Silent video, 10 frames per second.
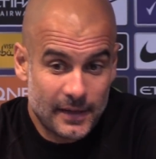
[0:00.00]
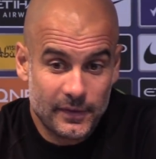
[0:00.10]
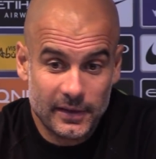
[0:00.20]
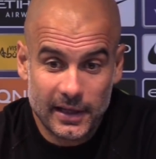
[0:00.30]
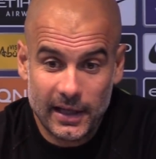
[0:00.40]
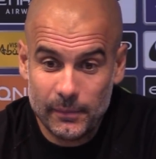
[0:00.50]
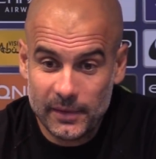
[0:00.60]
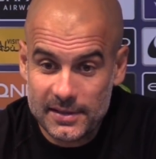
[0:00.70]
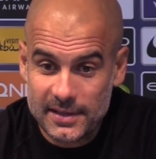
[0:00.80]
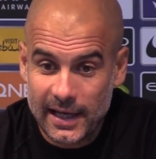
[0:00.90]
after the game,
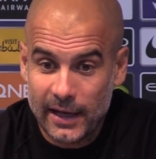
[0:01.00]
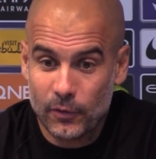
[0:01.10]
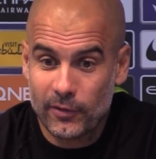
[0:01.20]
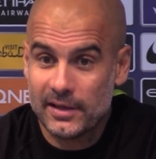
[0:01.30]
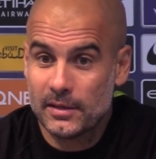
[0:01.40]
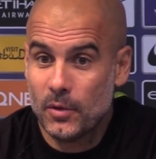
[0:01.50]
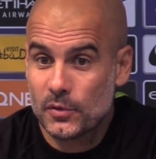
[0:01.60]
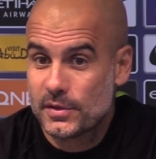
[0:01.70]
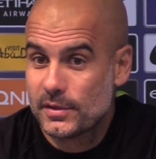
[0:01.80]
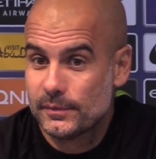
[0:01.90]
he's the guy who ran the
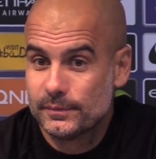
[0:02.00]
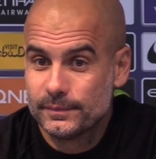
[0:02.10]
most.